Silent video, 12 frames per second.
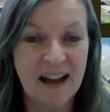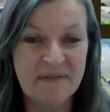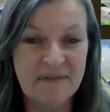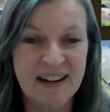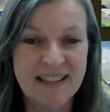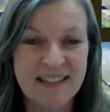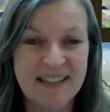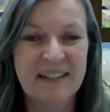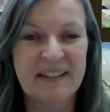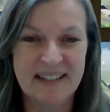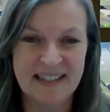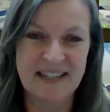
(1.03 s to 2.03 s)
Hi friends,
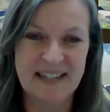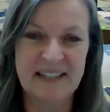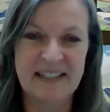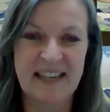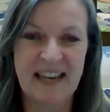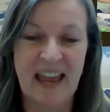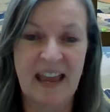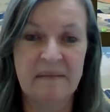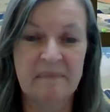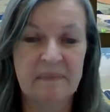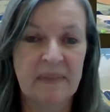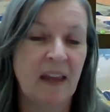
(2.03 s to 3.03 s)
good to see you
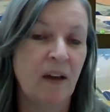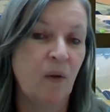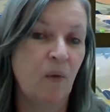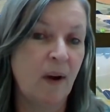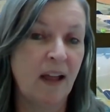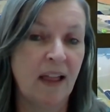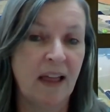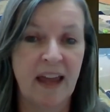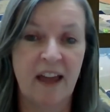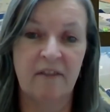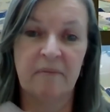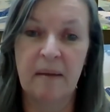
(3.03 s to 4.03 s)
today. Well, I
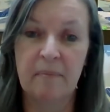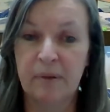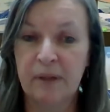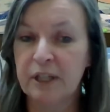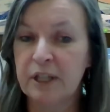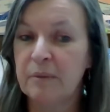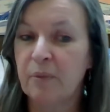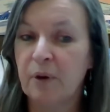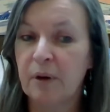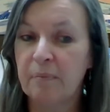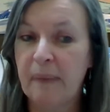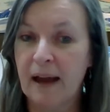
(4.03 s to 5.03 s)
have my bulletin
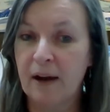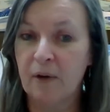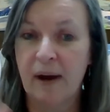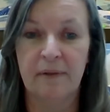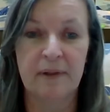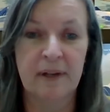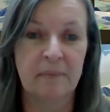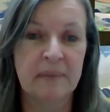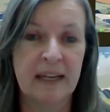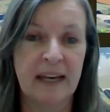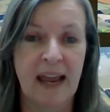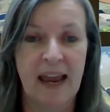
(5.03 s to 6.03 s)
board background up
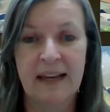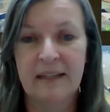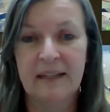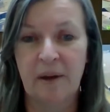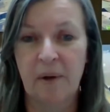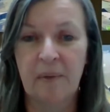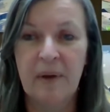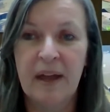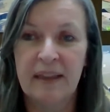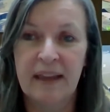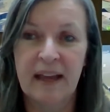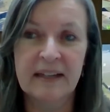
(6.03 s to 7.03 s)
today, so
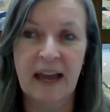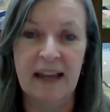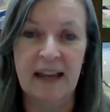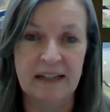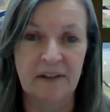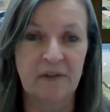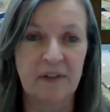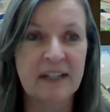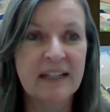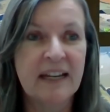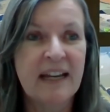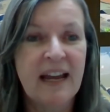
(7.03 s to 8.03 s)
that's kind of
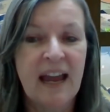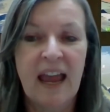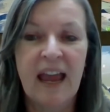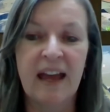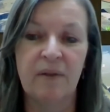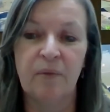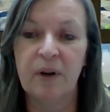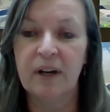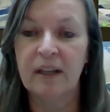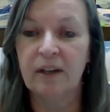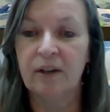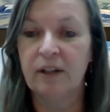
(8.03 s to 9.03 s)
different. And we're
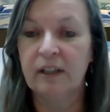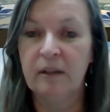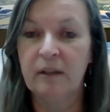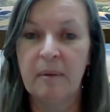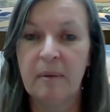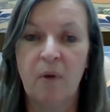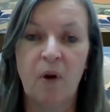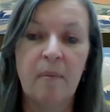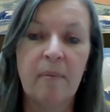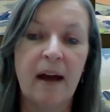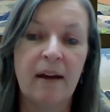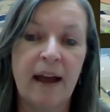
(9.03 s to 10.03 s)
gonna learn a little bit more
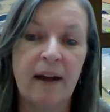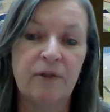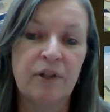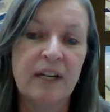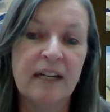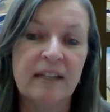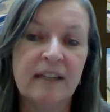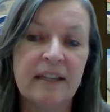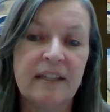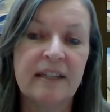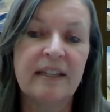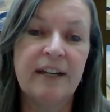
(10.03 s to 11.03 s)
about how
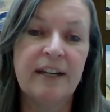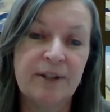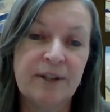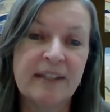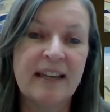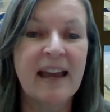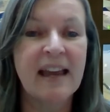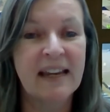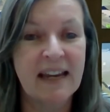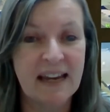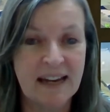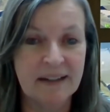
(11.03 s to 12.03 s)
Jesus teaches
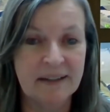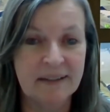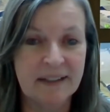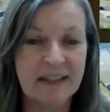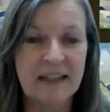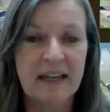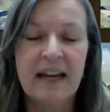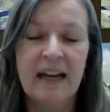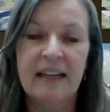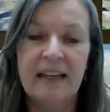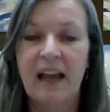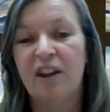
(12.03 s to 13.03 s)
and heals.
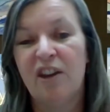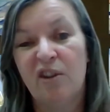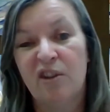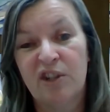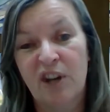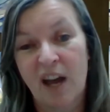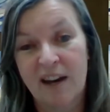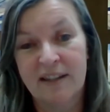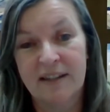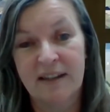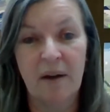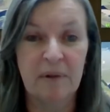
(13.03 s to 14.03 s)
Now you notice
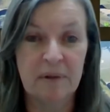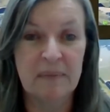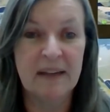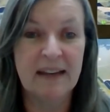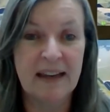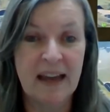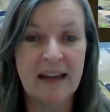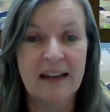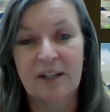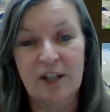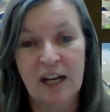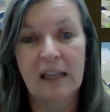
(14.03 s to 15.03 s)
Shauna's not with me today
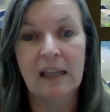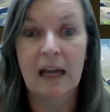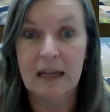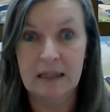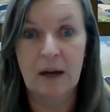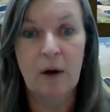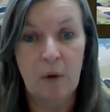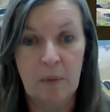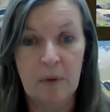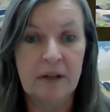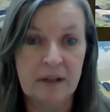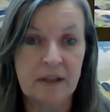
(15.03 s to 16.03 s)
because she had lots of
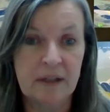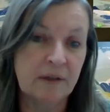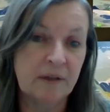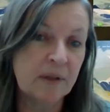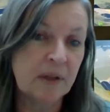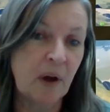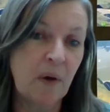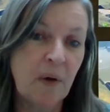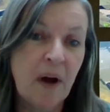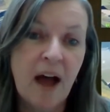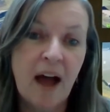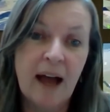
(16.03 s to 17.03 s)
homework to do.
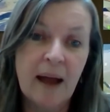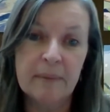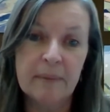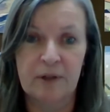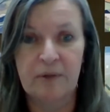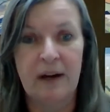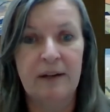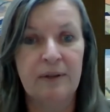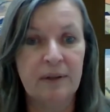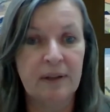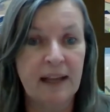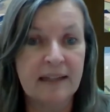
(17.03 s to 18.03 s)
So I'm gonna try and
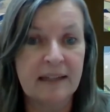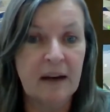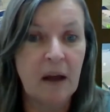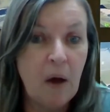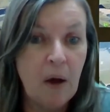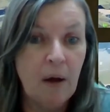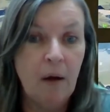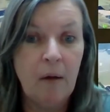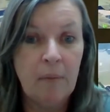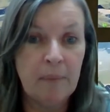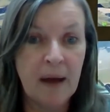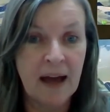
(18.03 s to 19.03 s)
do the lesson
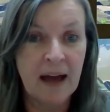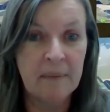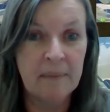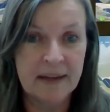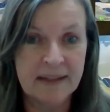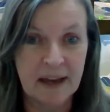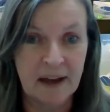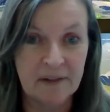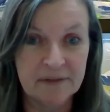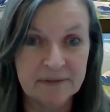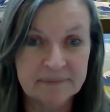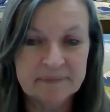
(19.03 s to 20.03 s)
all by
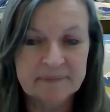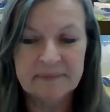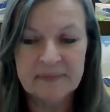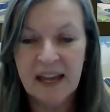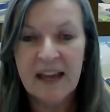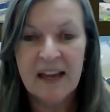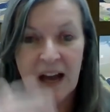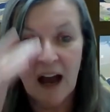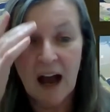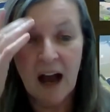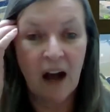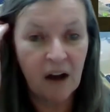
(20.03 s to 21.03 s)
myself.
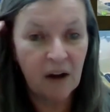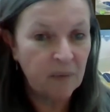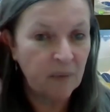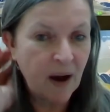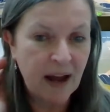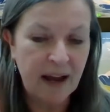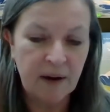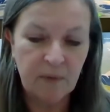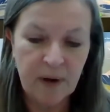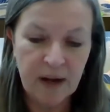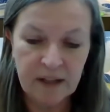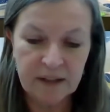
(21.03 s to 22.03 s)
All right,
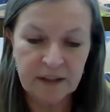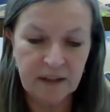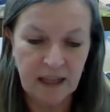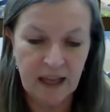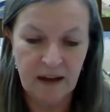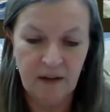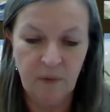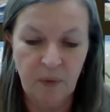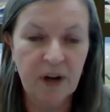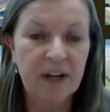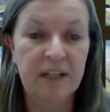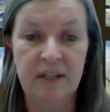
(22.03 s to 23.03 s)
well,
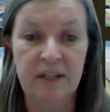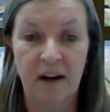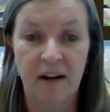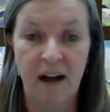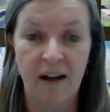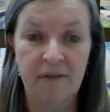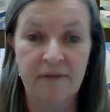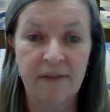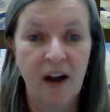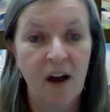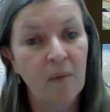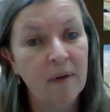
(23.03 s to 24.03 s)
we're gonna start off
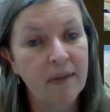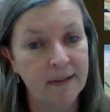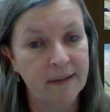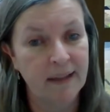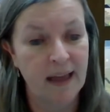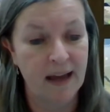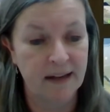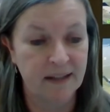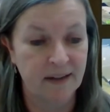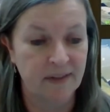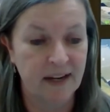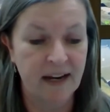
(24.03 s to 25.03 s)
with a little
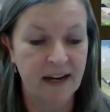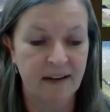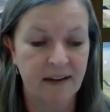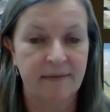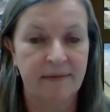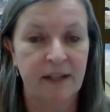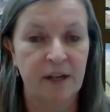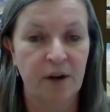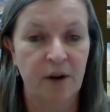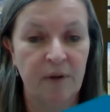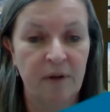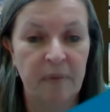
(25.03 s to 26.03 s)
activity. You
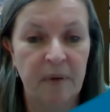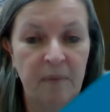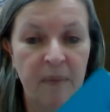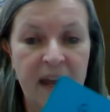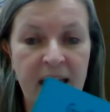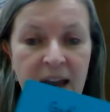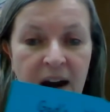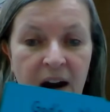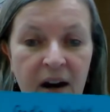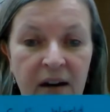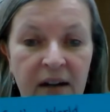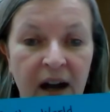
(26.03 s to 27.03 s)
know, we've been making
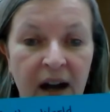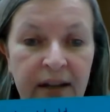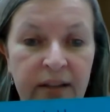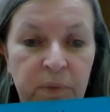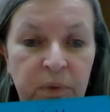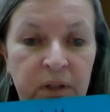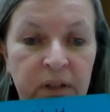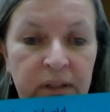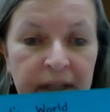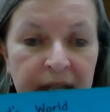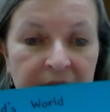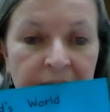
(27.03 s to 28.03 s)
our God's
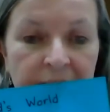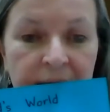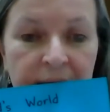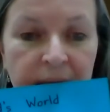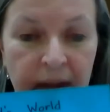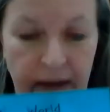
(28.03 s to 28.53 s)
world here.